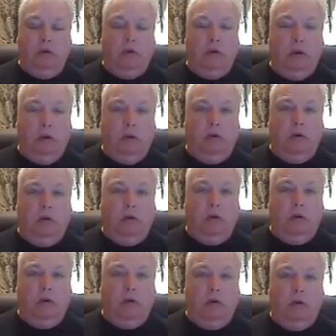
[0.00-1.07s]
you don't
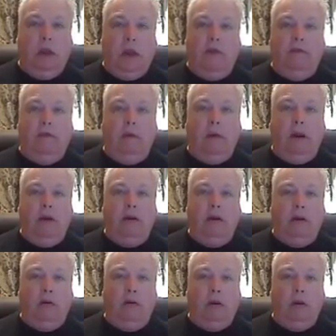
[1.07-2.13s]
have to pay for it. You
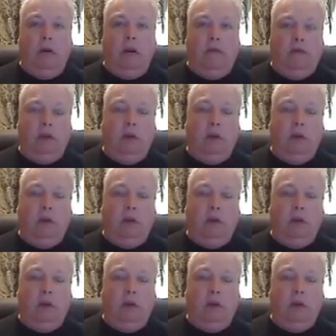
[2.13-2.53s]
don't have to